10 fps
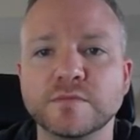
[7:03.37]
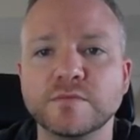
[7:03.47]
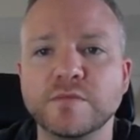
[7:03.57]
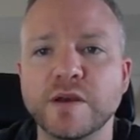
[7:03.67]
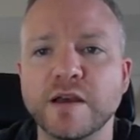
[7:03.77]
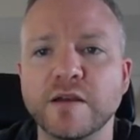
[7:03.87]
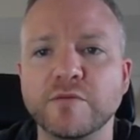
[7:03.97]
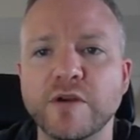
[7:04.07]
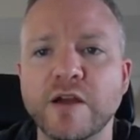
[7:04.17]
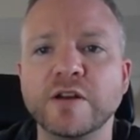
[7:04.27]
Yeah,
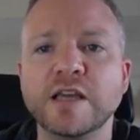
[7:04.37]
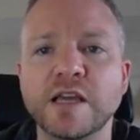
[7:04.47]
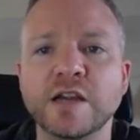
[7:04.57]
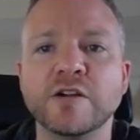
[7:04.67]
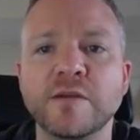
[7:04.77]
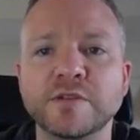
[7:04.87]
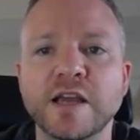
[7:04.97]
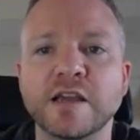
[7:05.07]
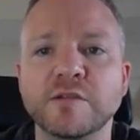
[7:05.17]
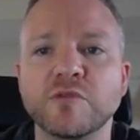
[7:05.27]
around here I'm
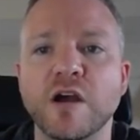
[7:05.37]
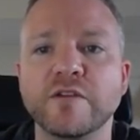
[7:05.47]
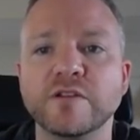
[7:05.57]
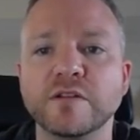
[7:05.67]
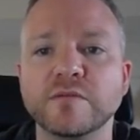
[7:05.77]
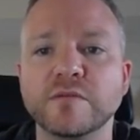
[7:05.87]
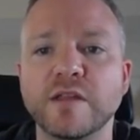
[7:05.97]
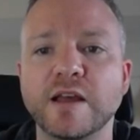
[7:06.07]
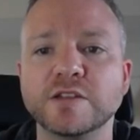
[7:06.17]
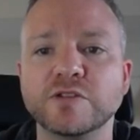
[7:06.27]
taking profit.
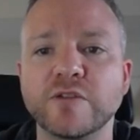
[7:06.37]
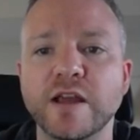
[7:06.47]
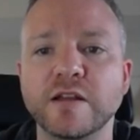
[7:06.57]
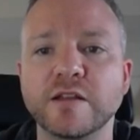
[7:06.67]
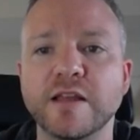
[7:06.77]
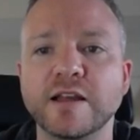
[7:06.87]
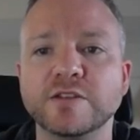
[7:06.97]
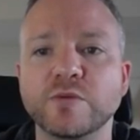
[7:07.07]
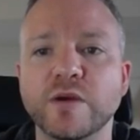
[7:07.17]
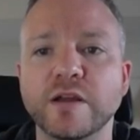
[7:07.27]
That's great. That's
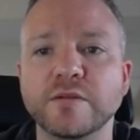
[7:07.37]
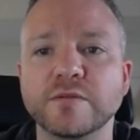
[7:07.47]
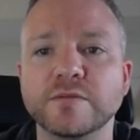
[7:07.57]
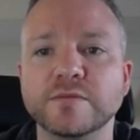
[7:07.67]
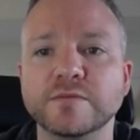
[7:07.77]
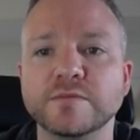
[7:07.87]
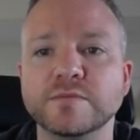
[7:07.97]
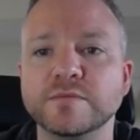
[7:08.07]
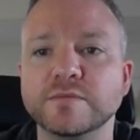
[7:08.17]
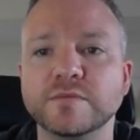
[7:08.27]
a win.
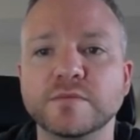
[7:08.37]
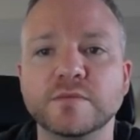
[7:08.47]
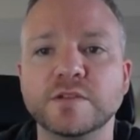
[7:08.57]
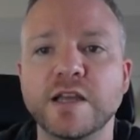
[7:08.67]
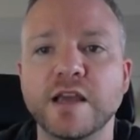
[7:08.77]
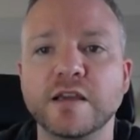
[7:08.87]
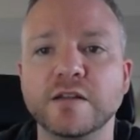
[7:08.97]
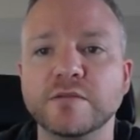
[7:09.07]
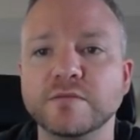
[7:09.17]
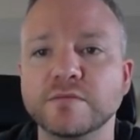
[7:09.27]
Take it.